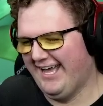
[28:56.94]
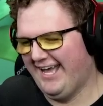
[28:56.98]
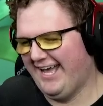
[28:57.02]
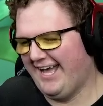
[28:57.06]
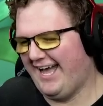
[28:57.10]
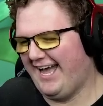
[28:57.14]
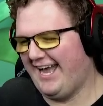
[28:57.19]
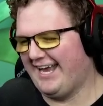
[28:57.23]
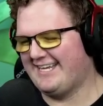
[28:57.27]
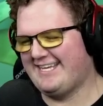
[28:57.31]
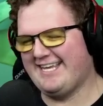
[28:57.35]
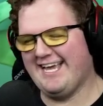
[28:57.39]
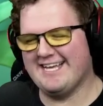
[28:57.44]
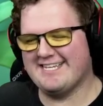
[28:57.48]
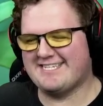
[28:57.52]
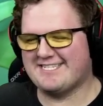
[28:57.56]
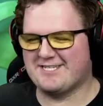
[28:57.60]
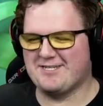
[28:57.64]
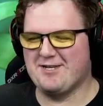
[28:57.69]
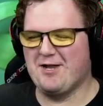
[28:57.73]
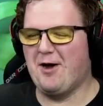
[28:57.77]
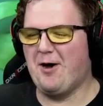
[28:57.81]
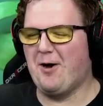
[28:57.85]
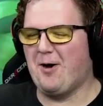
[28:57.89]
I guess
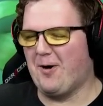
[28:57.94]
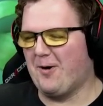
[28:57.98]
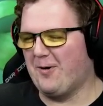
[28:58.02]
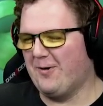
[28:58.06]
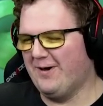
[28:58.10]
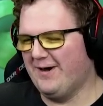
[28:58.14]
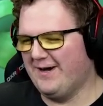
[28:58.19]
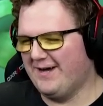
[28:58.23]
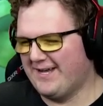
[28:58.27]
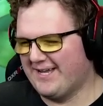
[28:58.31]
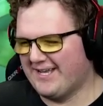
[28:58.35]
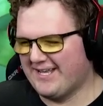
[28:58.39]
no.